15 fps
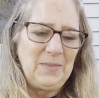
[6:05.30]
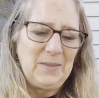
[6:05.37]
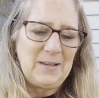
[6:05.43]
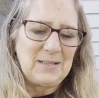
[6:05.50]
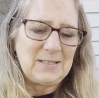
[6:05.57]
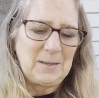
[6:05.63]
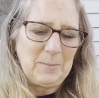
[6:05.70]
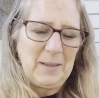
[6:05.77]

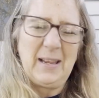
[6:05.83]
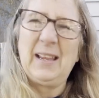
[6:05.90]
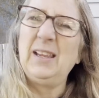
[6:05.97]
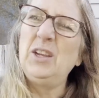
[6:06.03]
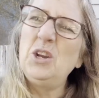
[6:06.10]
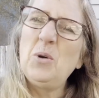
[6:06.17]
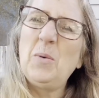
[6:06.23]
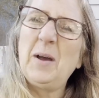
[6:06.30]
this, I'm like,
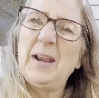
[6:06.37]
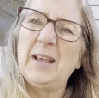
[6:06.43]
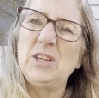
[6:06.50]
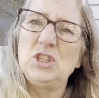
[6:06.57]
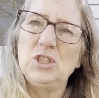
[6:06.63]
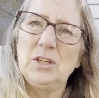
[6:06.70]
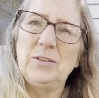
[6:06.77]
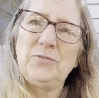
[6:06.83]
you know what, I
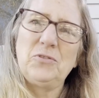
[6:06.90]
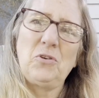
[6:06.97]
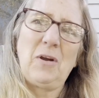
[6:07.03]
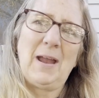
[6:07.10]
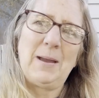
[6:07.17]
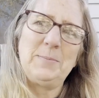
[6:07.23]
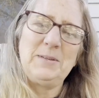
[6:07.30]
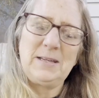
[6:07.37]
should have
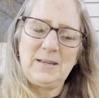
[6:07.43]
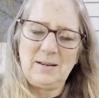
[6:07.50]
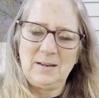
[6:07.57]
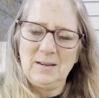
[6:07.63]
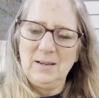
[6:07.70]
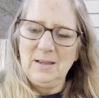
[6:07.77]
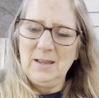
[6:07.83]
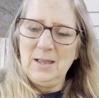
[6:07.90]
grabbed it.
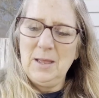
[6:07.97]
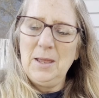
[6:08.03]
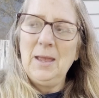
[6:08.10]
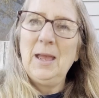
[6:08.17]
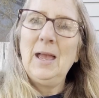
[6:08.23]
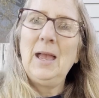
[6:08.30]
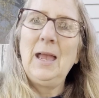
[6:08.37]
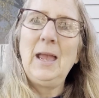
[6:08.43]

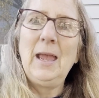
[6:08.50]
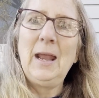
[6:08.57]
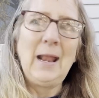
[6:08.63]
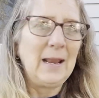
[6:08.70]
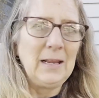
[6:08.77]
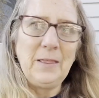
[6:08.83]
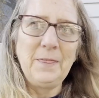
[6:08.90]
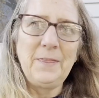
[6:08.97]
And I
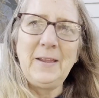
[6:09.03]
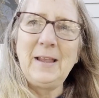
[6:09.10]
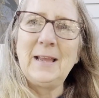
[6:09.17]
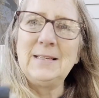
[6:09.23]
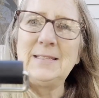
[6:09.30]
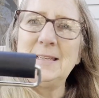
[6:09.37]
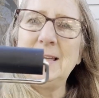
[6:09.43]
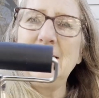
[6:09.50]
didn't think I
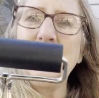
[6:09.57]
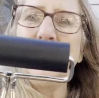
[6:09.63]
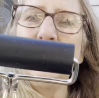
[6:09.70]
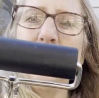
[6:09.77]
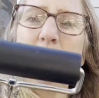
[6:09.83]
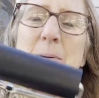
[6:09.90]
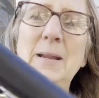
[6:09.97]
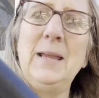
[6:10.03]
did,
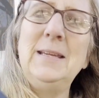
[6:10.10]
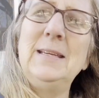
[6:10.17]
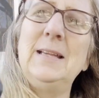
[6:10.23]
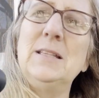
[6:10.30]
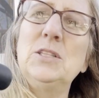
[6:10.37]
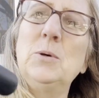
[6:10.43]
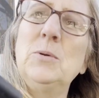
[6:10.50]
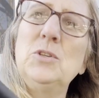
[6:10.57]
but I
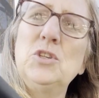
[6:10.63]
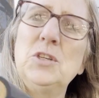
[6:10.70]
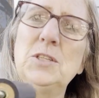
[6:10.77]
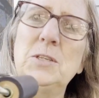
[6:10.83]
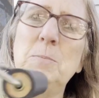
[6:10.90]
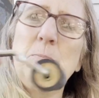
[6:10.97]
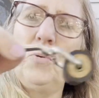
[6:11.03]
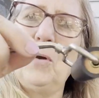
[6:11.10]
did. So it's just
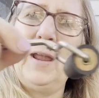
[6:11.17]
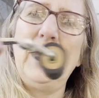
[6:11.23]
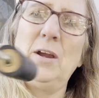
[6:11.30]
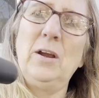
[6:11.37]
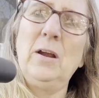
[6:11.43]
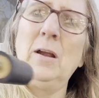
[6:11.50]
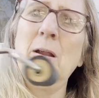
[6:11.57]
a brayer.